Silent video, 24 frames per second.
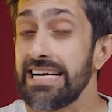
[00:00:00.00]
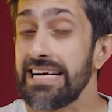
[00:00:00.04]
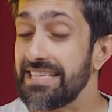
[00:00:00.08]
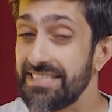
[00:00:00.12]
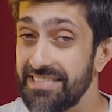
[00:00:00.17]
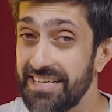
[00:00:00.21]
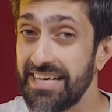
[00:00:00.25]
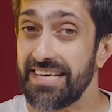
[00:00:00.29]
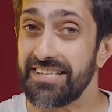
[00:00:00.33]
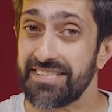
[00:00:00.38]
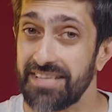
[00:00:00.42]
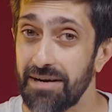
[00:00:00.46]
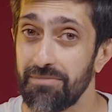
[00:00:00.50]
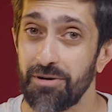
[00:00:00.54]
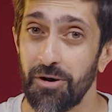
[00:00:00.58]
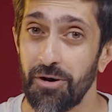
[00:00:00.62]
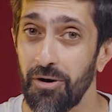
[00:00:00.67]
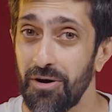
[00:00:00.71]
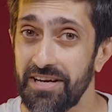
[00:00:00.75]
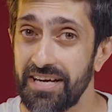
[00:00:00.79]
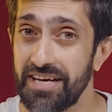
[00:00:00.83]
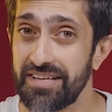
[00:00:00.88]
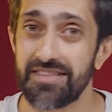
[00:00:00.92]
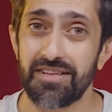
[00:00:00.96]
JSW
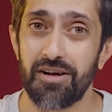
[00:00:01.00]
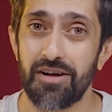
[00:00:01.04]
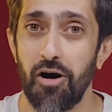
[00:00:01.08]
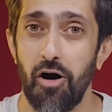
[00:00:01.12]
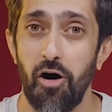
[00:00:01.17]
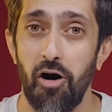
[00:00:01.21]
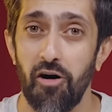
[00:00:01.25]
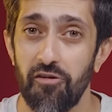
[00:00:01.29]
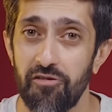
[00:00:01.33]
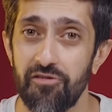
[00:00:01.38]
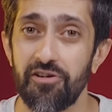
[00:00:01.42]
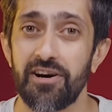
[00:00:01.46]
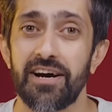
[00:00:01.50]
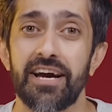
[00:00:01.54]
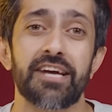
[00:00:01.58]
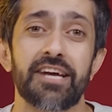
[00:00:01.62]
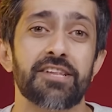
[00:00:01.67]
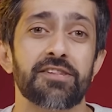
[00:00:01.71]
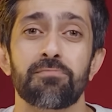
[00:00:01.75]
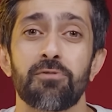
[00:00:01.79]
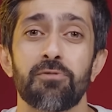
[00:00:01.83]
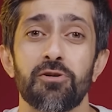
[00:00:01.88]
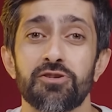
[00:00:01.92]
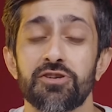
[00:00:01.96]
Holdings offer
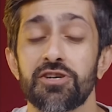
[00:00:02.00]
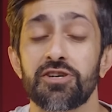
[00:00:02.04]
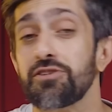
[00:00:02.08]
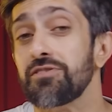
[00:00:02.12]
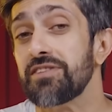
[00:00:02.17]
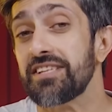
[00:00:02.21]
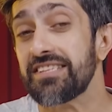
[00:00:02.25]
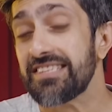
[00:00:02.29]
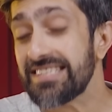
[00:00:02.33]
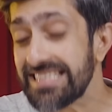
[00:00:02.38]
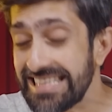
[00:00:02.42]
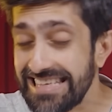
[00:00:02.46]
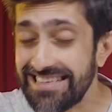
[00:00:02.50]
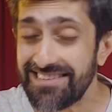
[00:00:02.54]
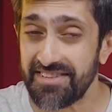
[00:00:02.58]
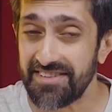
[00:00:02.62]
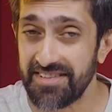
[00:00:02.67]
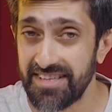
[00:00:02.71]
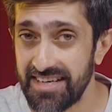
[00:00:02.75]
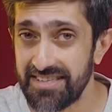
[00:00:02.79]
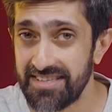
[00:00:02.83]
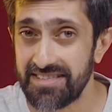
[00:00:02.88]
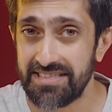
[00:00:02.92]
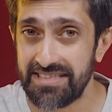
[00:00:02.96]
exposure to the steel
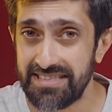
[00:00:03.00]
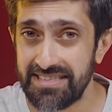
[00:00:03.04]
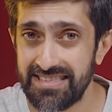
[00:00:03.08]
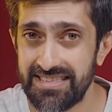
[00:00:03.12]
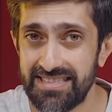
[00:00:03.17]
sector.